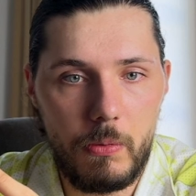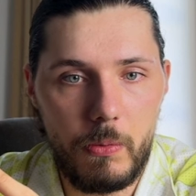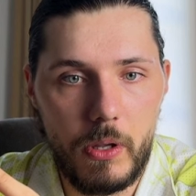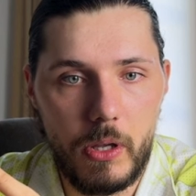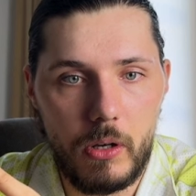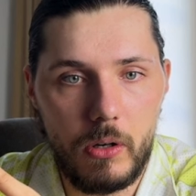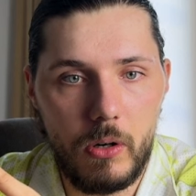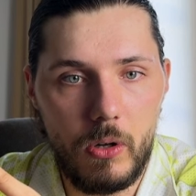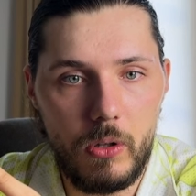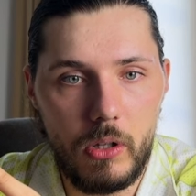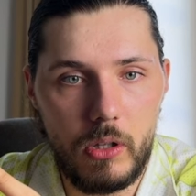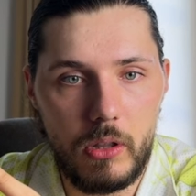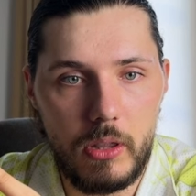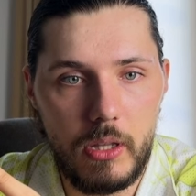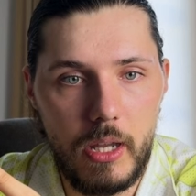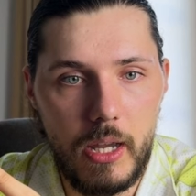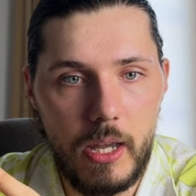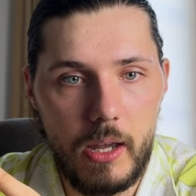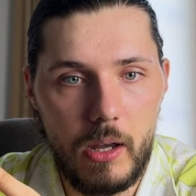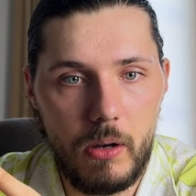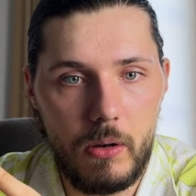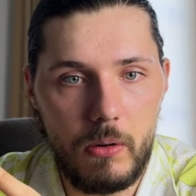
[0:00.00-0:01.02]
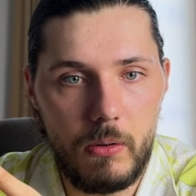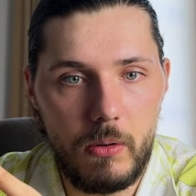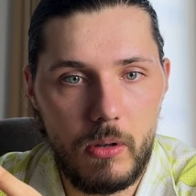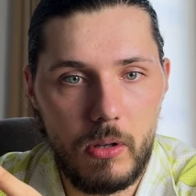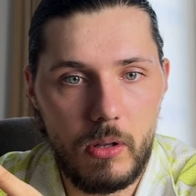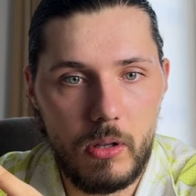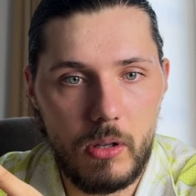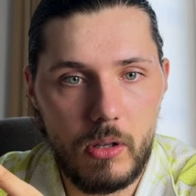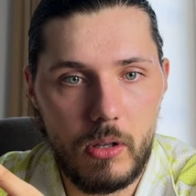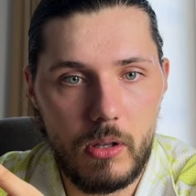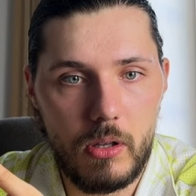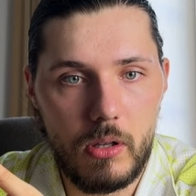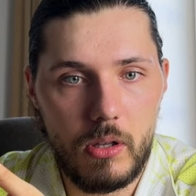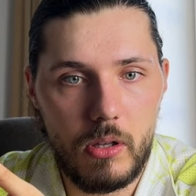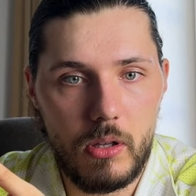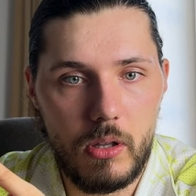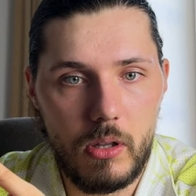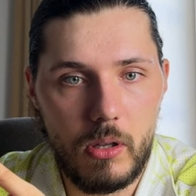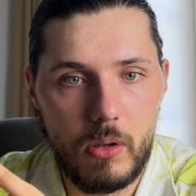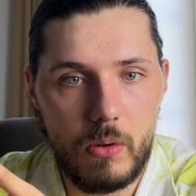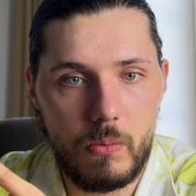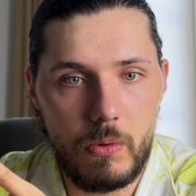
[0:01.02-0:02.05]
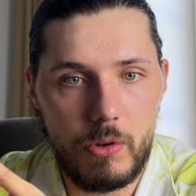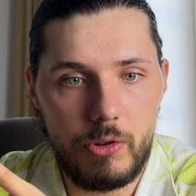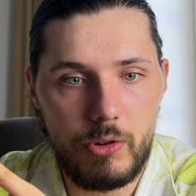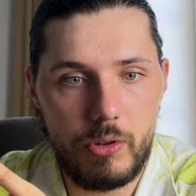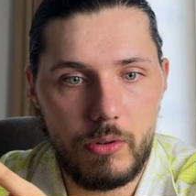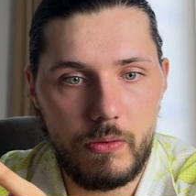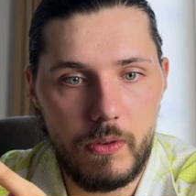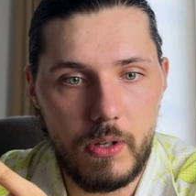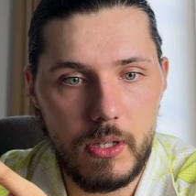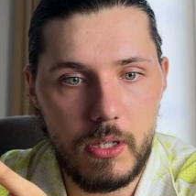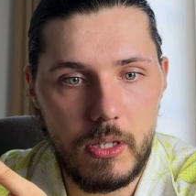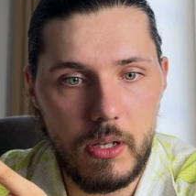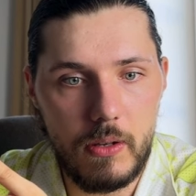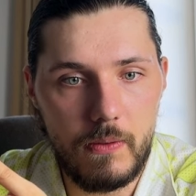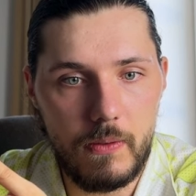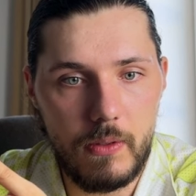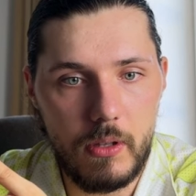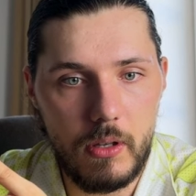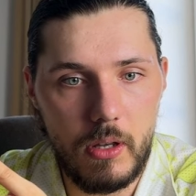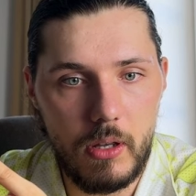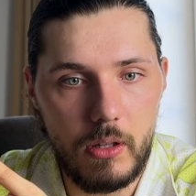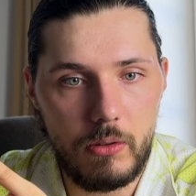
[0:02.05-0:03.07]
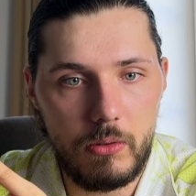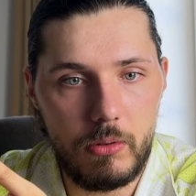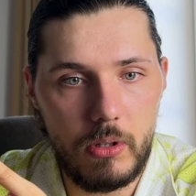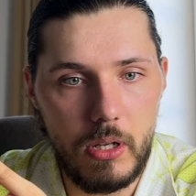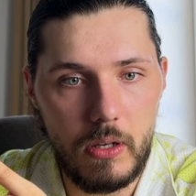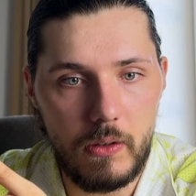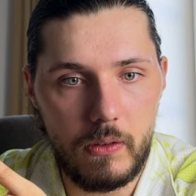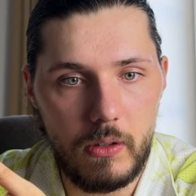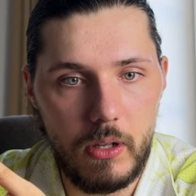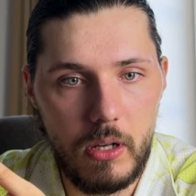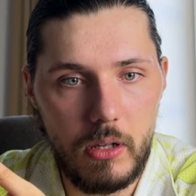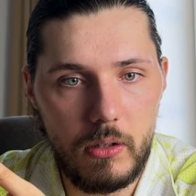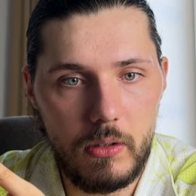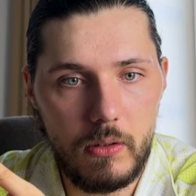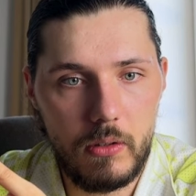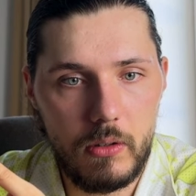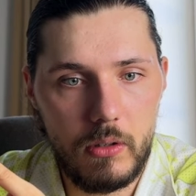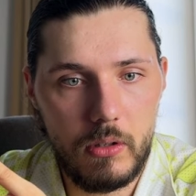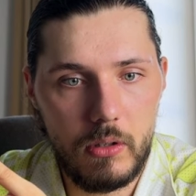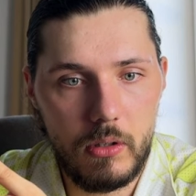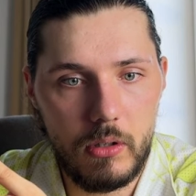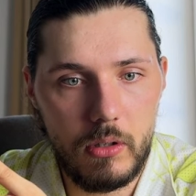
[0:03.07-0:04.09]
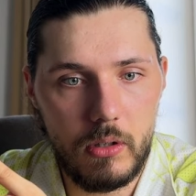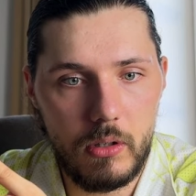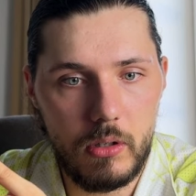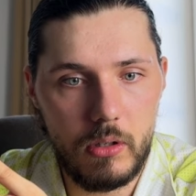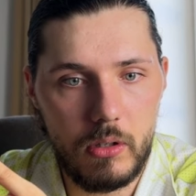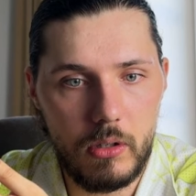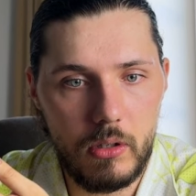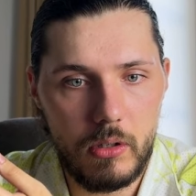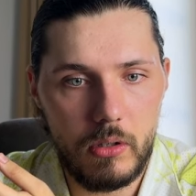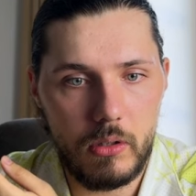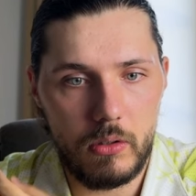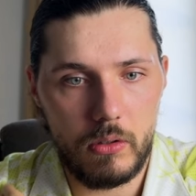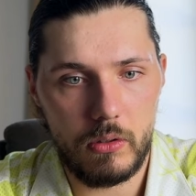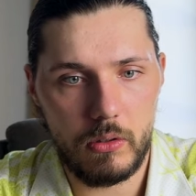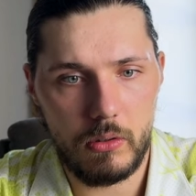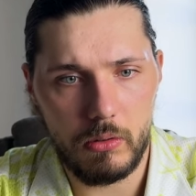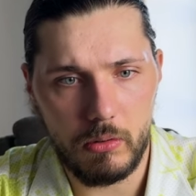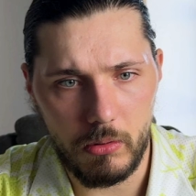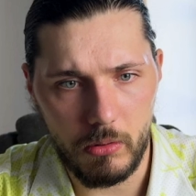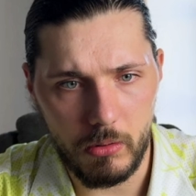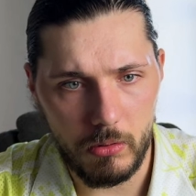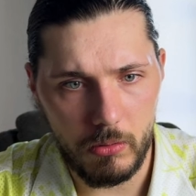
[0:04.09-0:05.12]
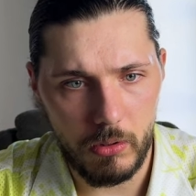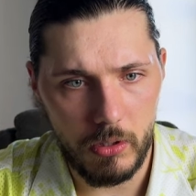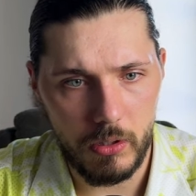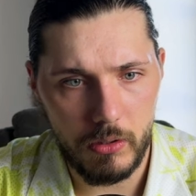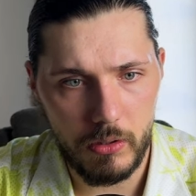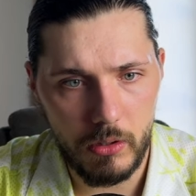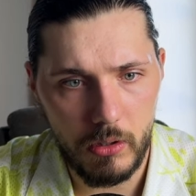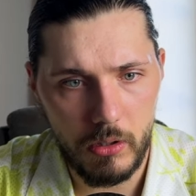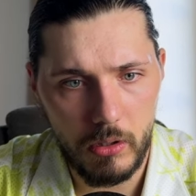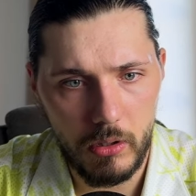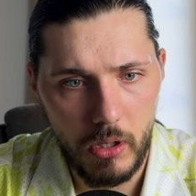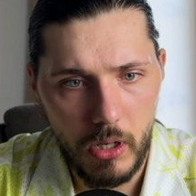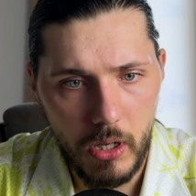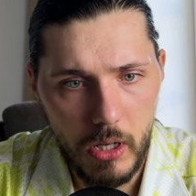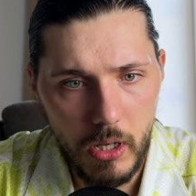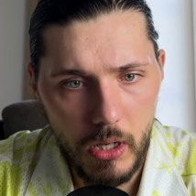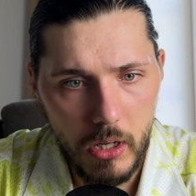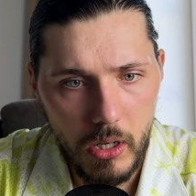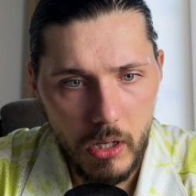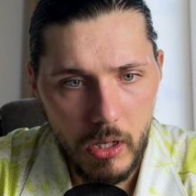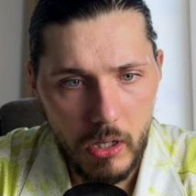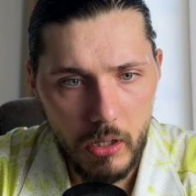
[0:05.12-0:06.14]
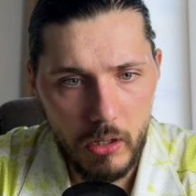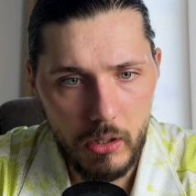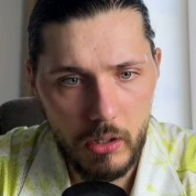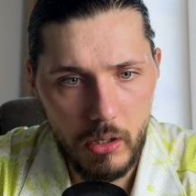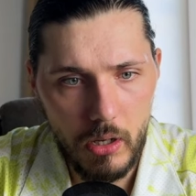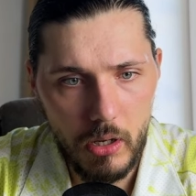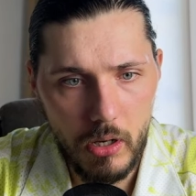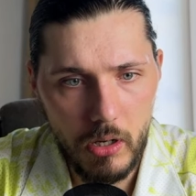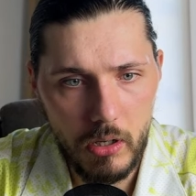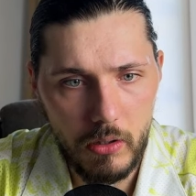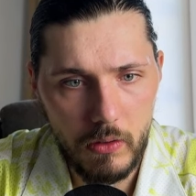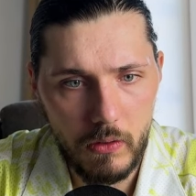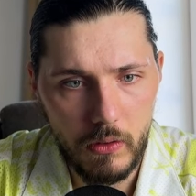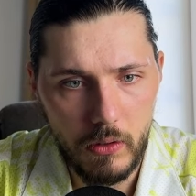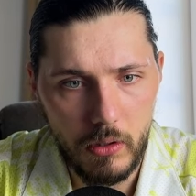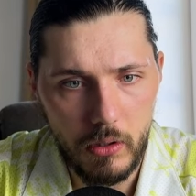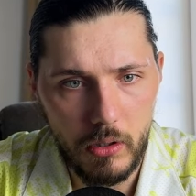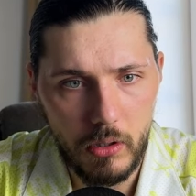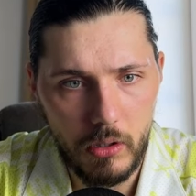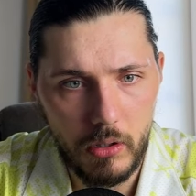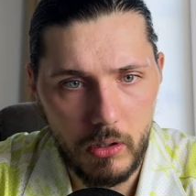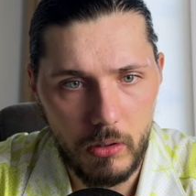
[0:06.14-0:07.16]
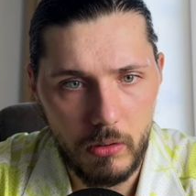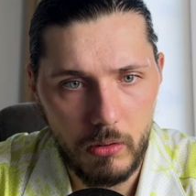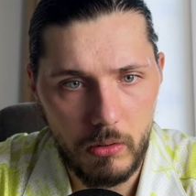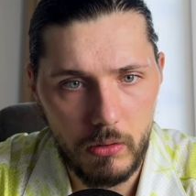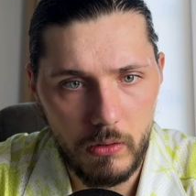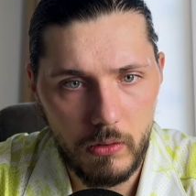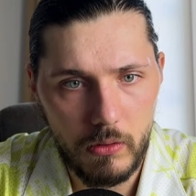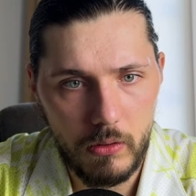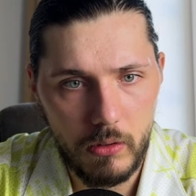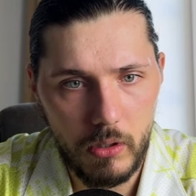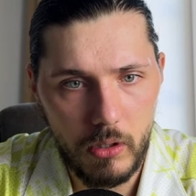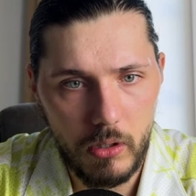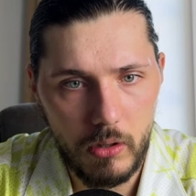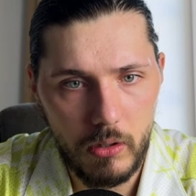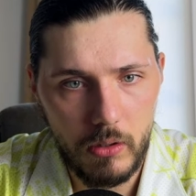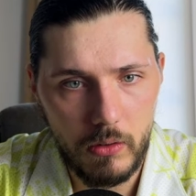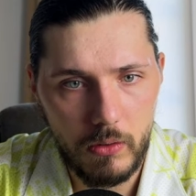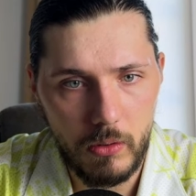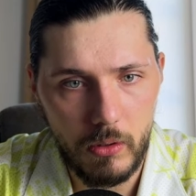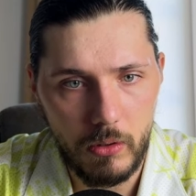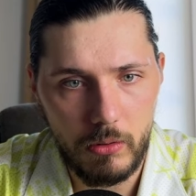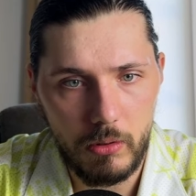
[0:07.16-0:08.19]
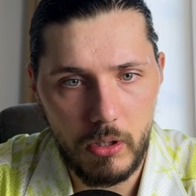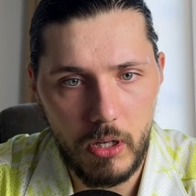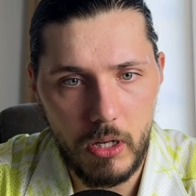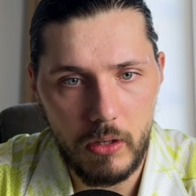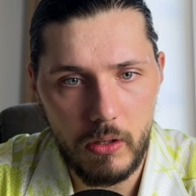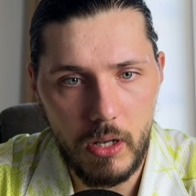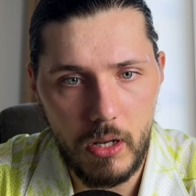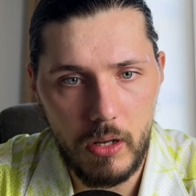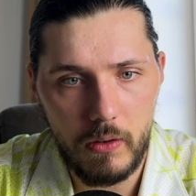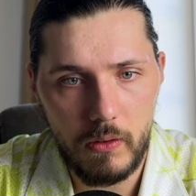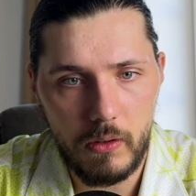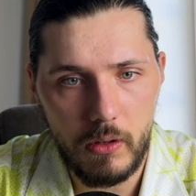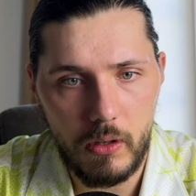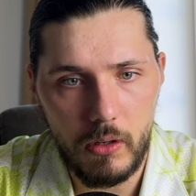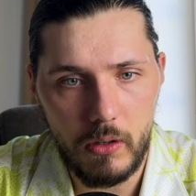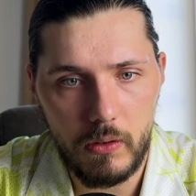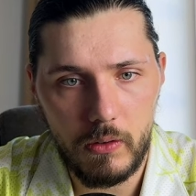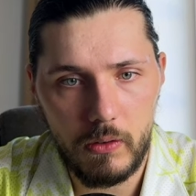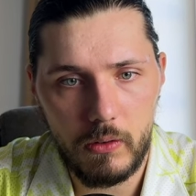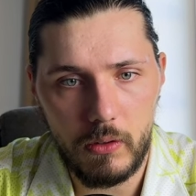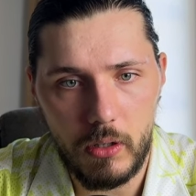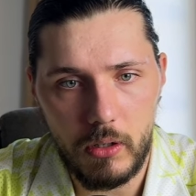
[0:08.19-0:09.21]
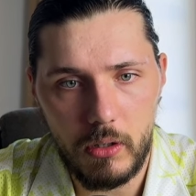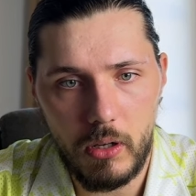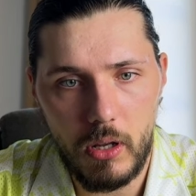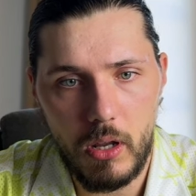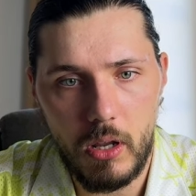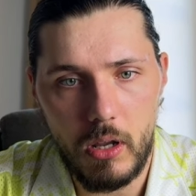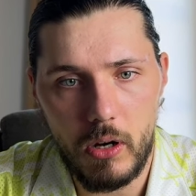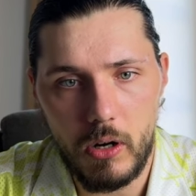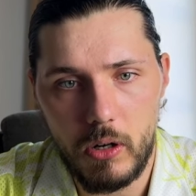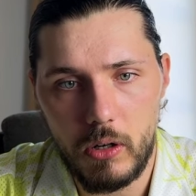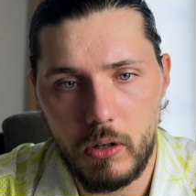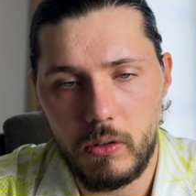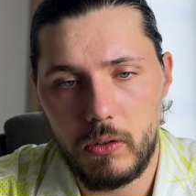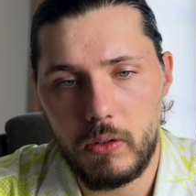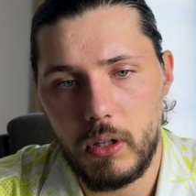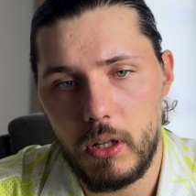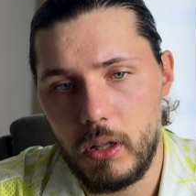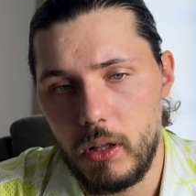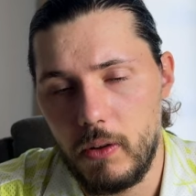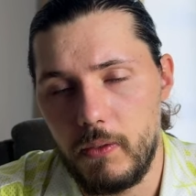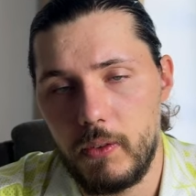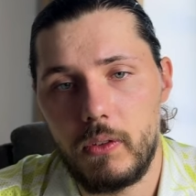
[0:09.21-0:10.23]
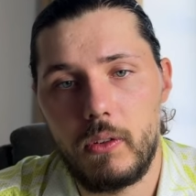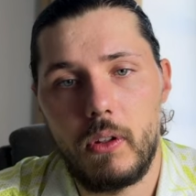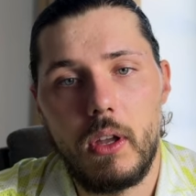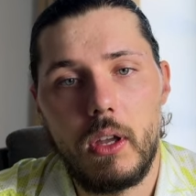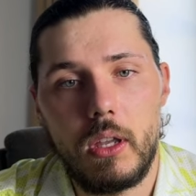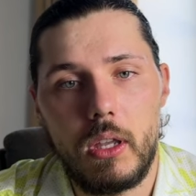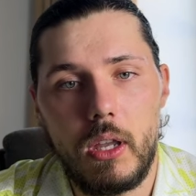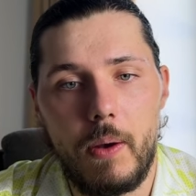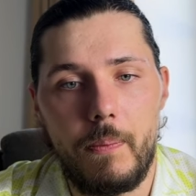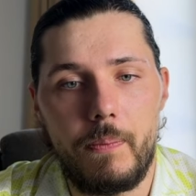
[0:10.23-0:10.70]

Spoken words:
we call it now, we should receive the today's date. So where is it? Date, no, it's not this one. Today's date is Sunday, August 11th. Yeah,